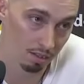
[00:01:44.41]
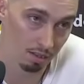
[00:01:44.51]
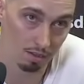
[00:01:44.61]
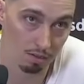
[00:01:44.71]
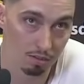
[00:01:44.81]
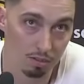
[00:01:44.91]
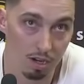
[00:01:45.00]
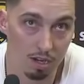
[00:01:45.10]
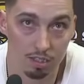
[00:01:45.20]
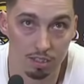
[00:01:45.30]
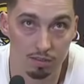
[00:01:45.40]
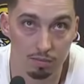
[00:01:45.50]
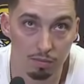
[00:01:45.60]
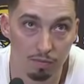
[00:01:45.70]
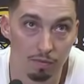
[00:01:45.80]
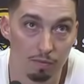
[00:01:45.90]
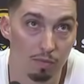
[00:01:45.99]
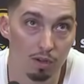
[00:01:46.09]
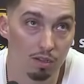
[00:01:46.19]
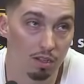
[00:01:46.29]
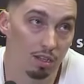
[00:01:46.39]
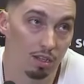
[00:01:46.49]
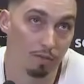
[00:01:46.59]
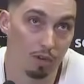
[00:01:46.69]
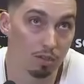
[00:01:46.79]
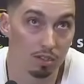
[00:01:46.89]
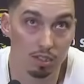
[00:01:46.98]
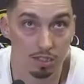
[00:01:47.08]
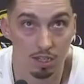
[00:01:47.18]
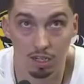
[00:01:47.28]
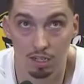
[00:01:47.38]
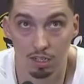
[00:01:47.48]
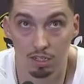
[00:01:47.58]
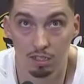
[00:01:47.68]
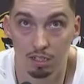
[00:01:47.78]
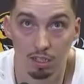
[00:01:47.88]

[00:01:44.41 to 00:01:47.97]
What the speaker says: throw strikes as frequently as I could.